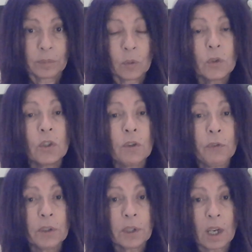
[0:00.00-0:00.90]
What you
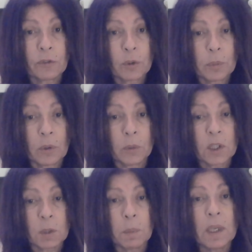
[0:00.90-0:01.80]
feel comfortable,
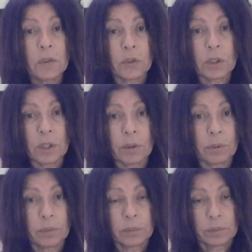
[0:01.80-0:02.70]
what speaks to
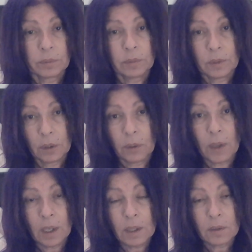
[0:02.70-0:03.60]
you.
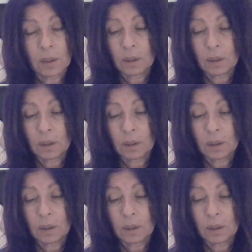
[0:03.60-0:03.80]
Alright?